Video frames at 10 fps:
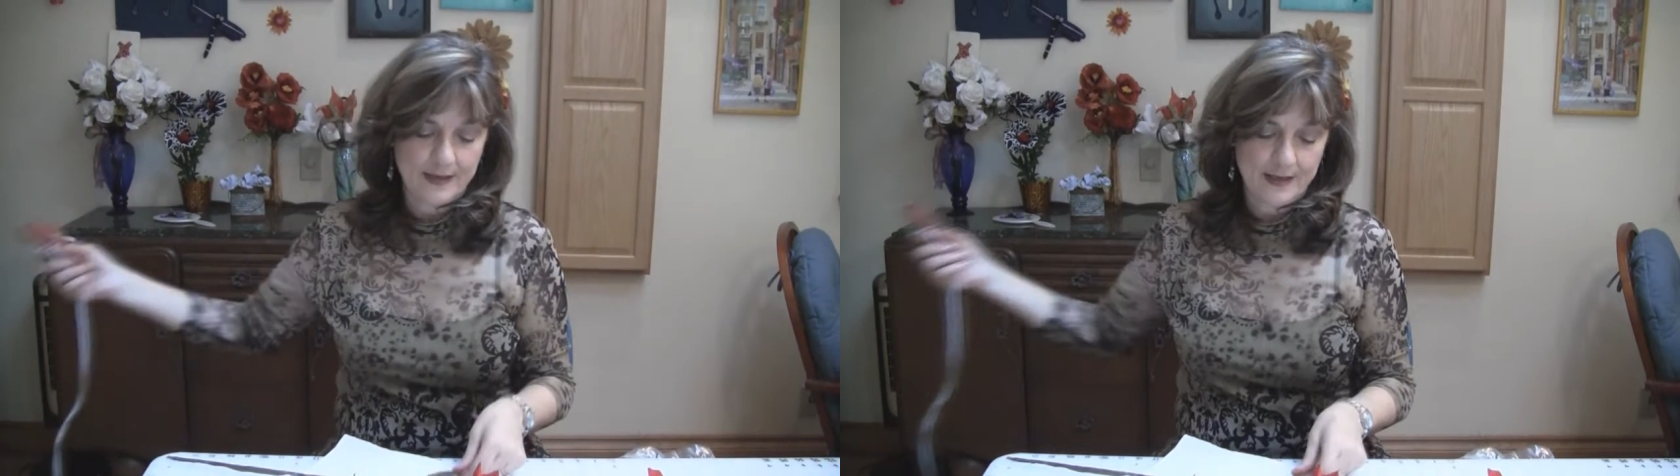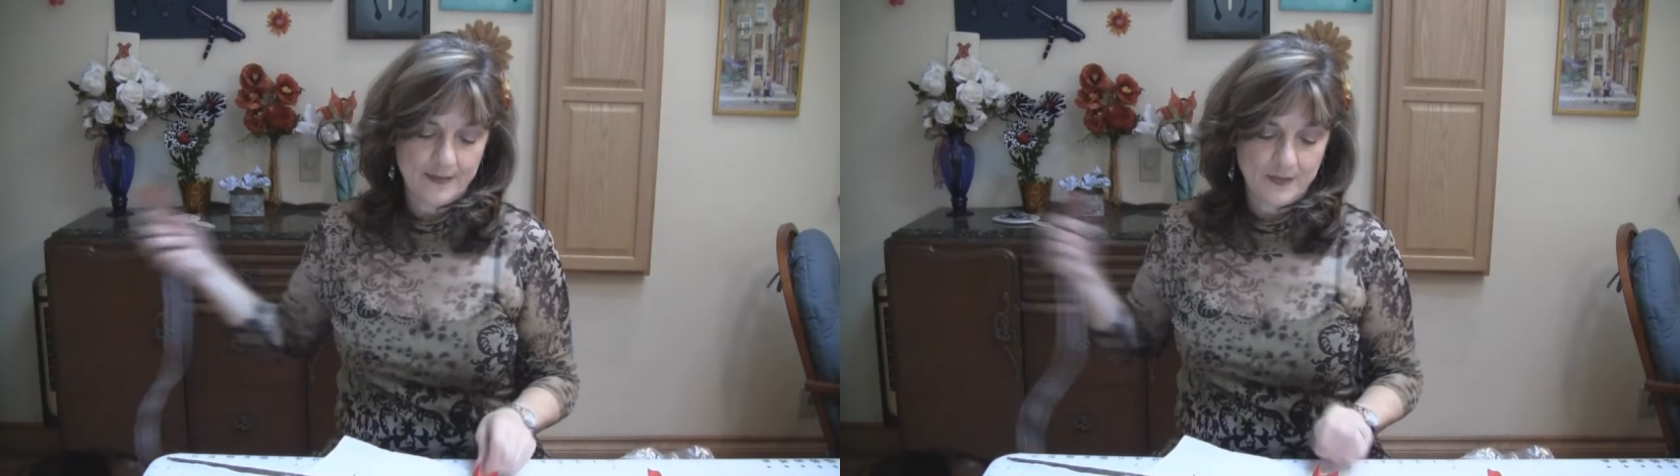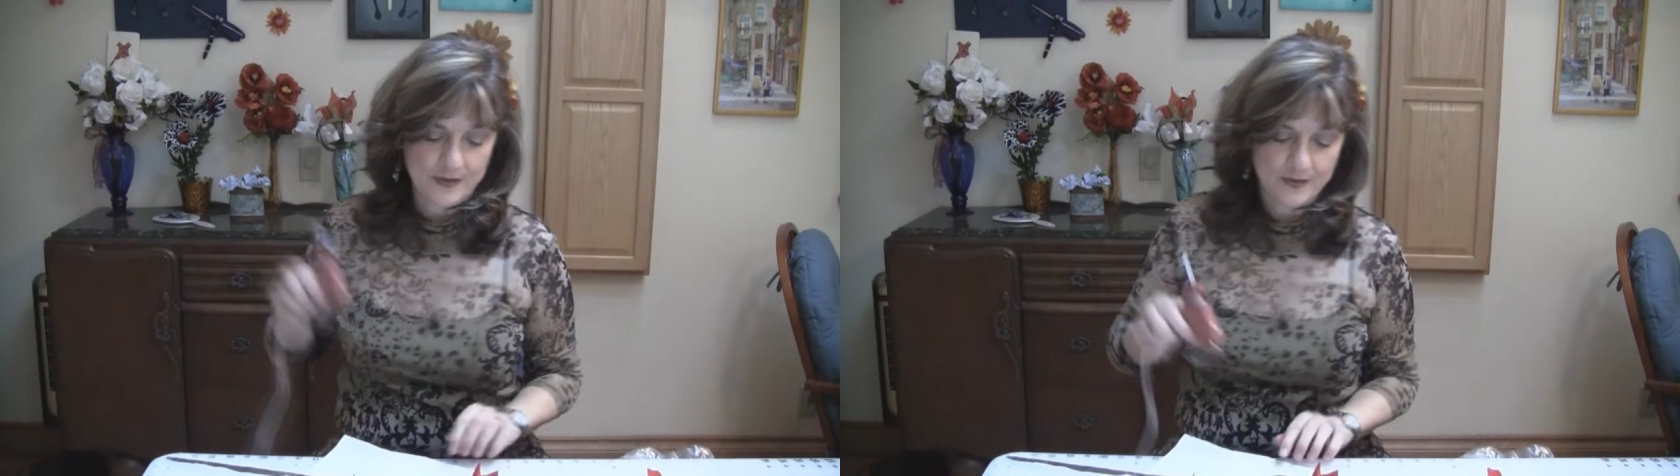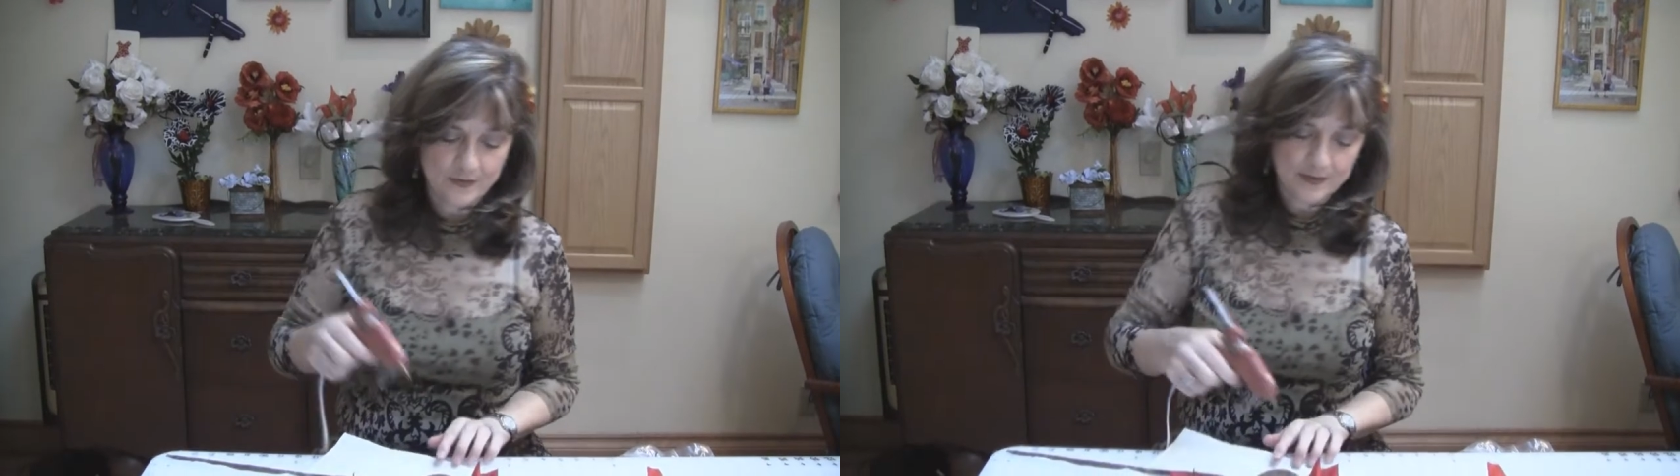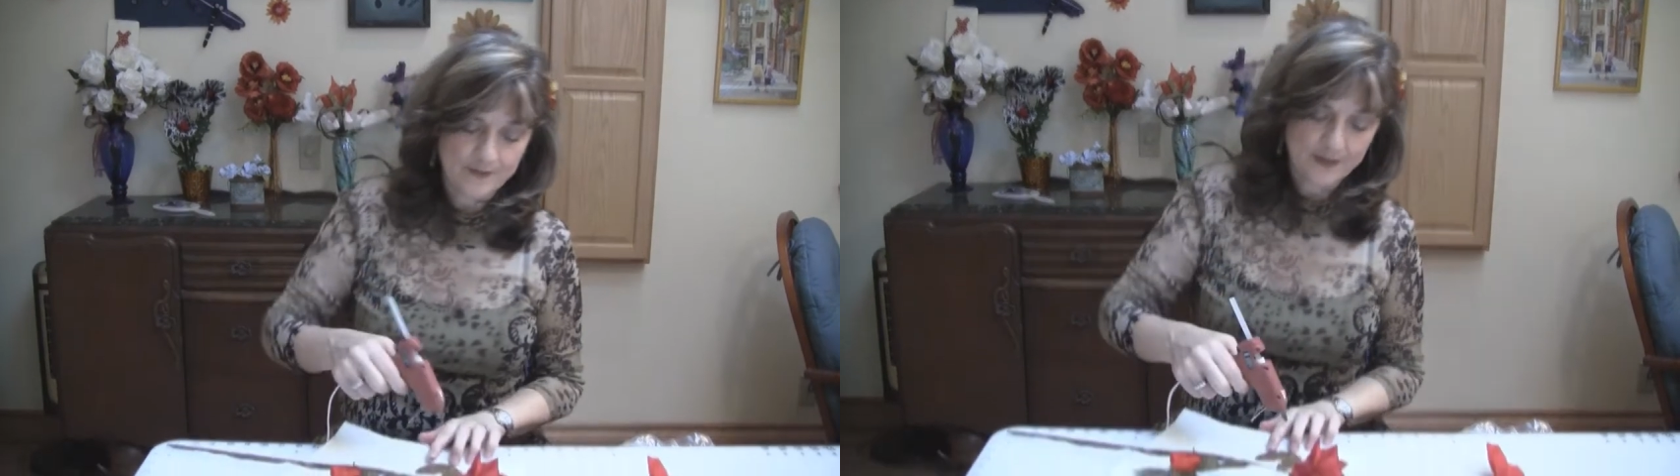and I'm going to do
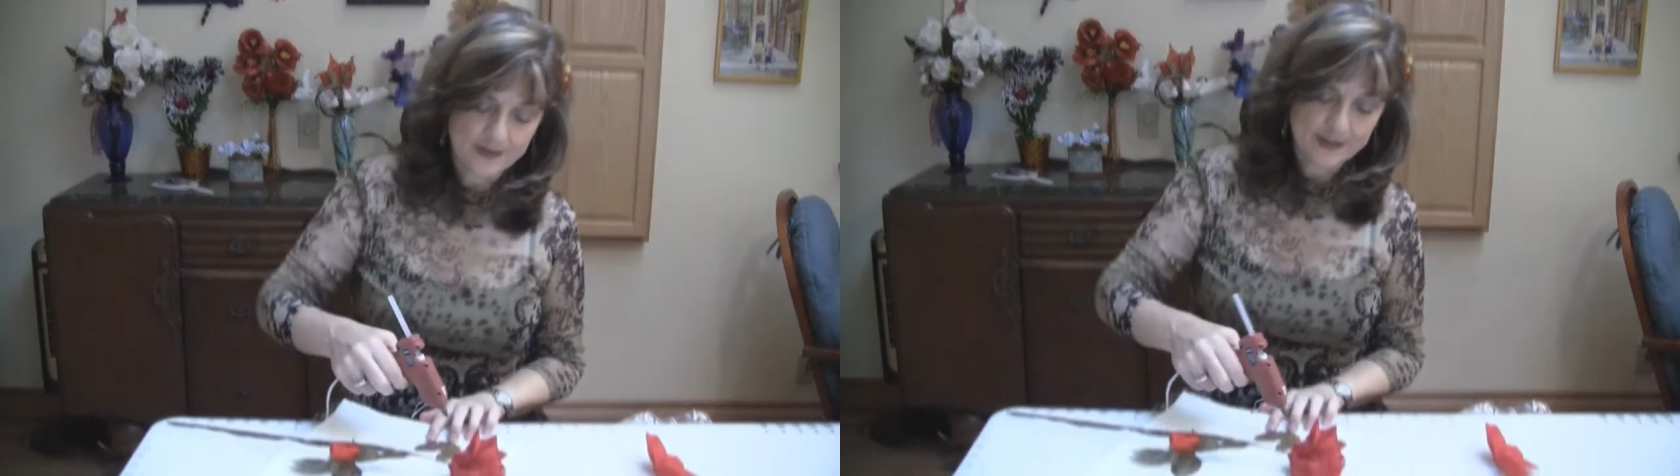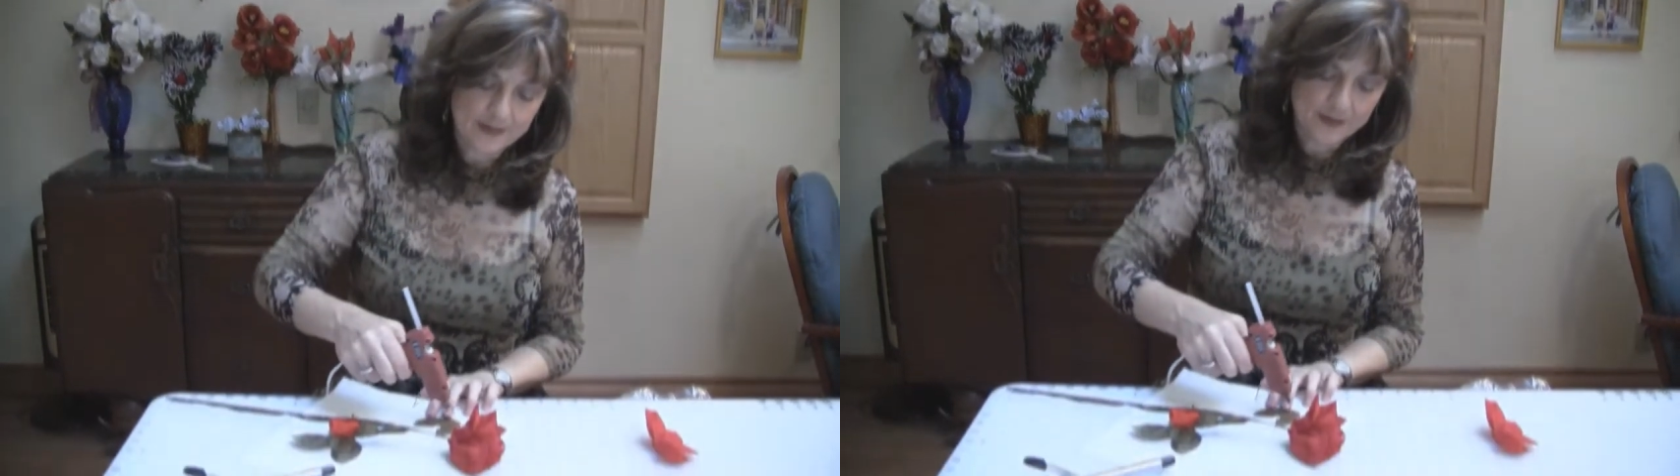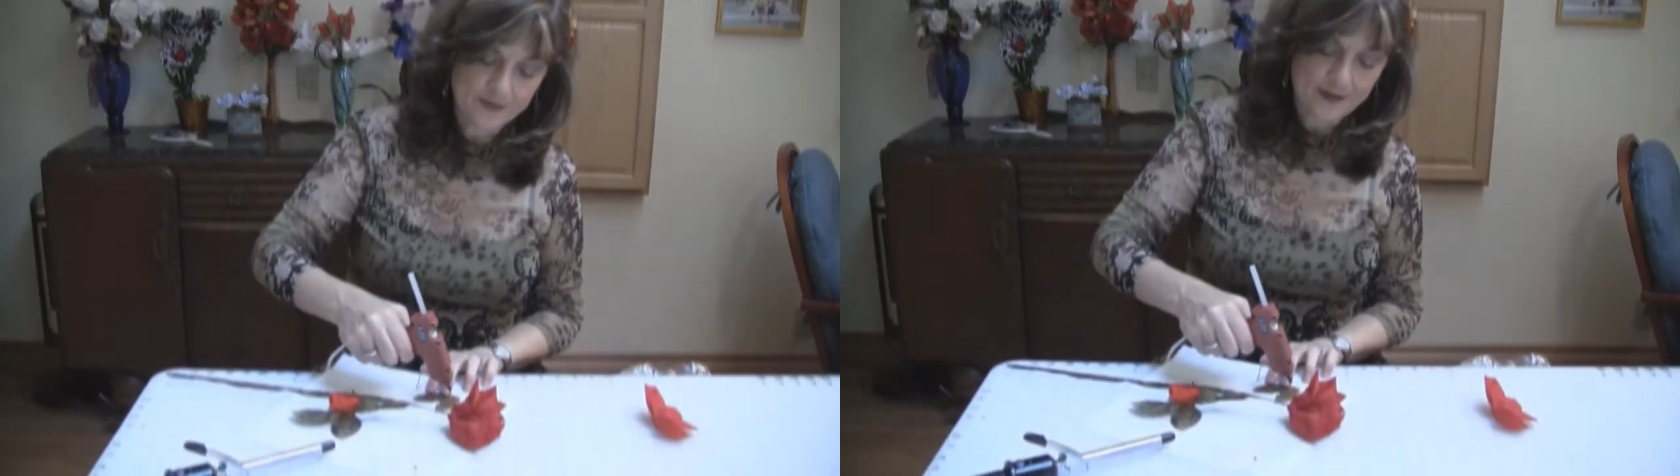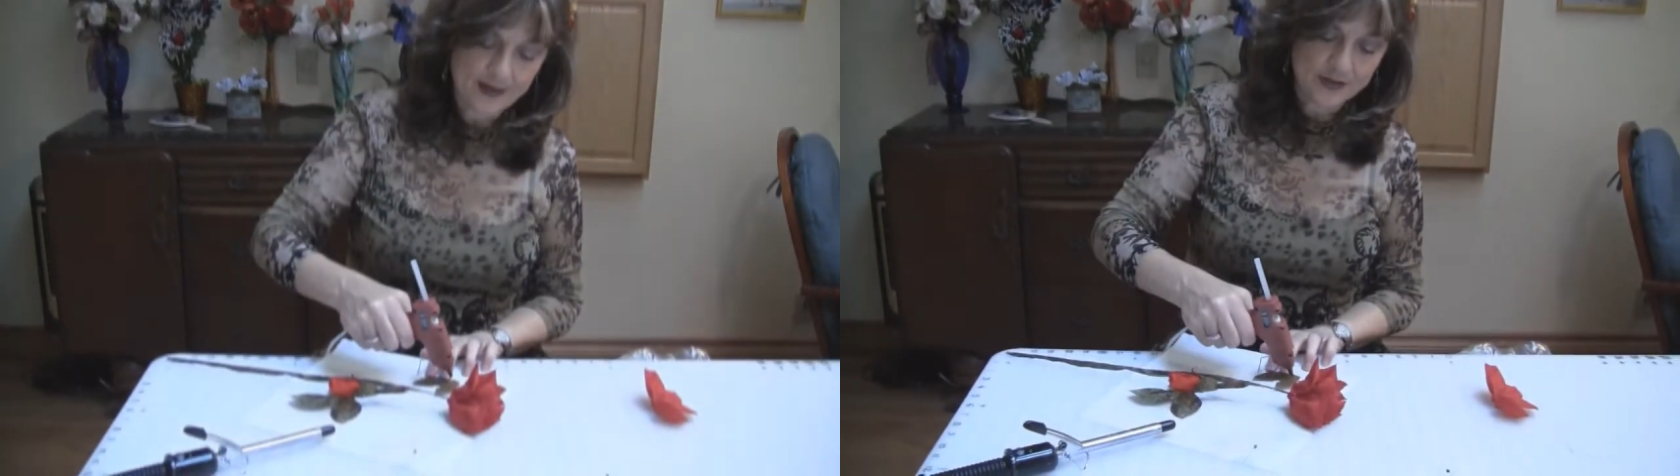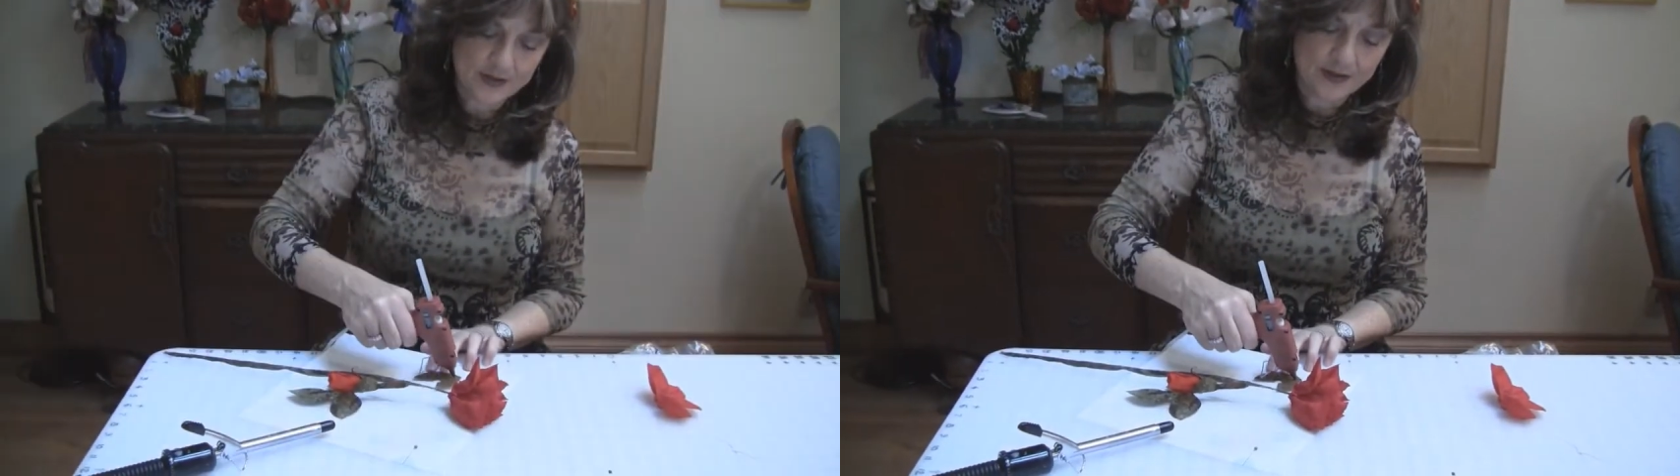it in a very similar
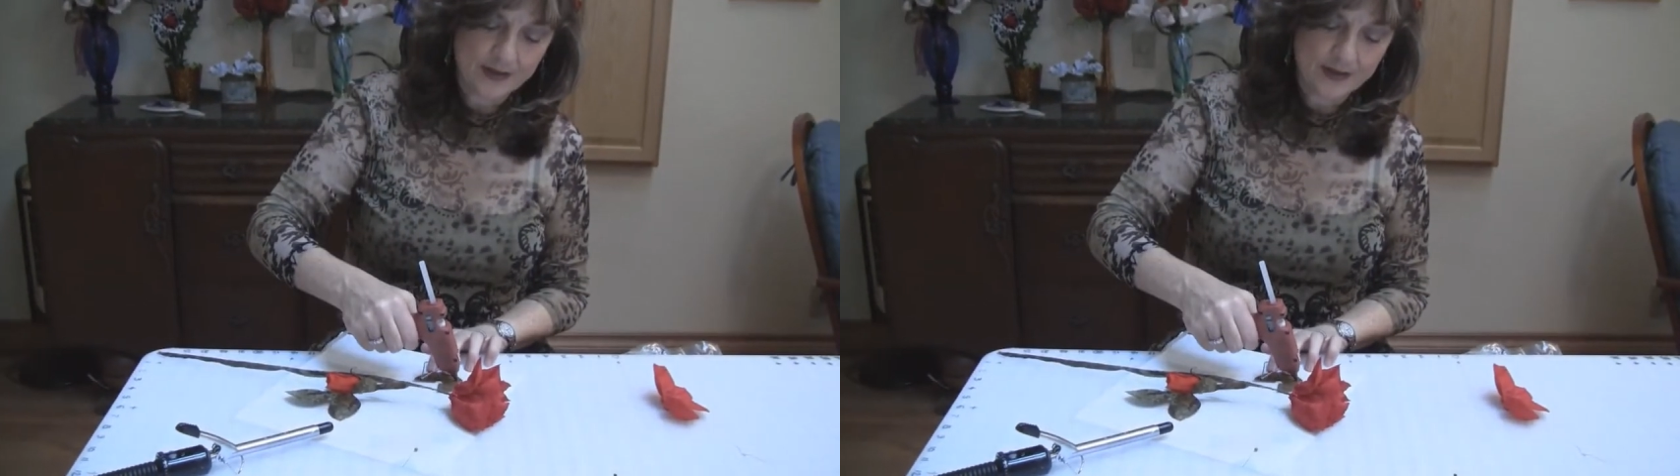fashion.